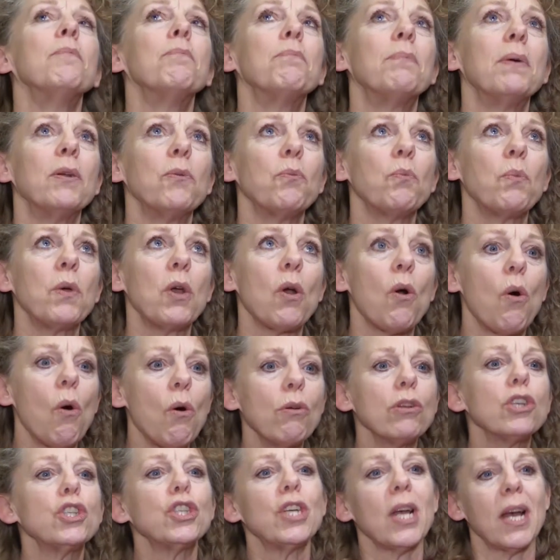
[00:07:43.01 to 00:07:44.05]
but we
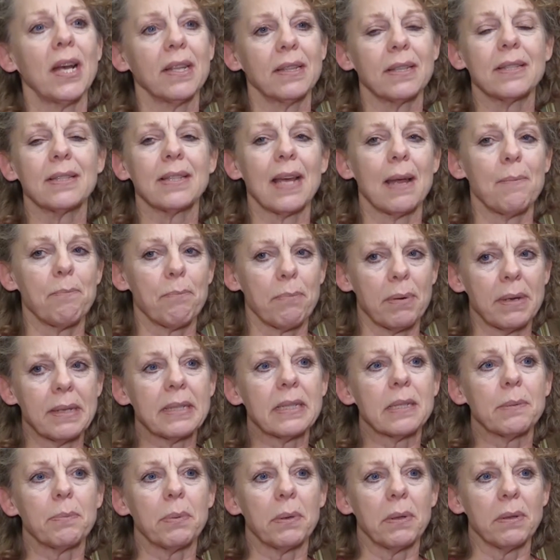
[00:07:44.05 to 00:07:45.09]
all share the same
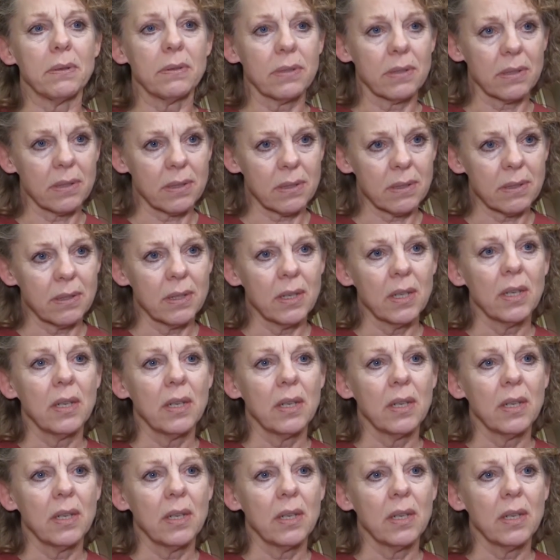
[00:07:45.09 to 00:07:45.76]
principles.